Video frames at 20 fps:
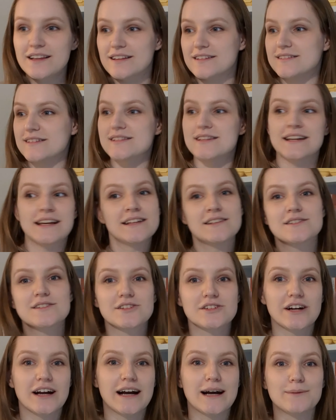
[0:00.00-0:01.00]
This isn't
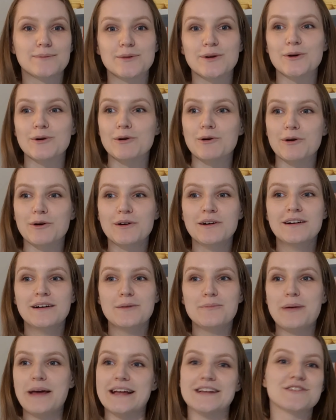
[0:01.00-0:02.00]
Instagram or
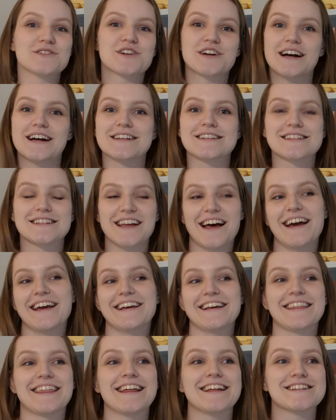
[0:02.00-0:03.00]
Pinterest.
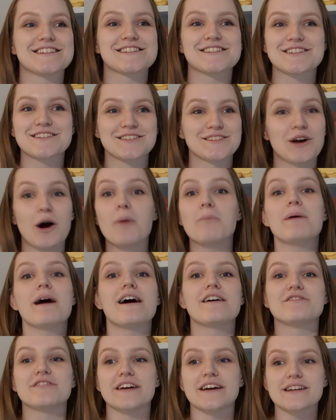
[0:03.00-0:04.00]
Like, it's not
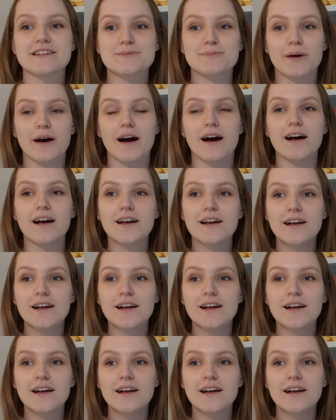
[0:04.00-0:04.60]
perfect, but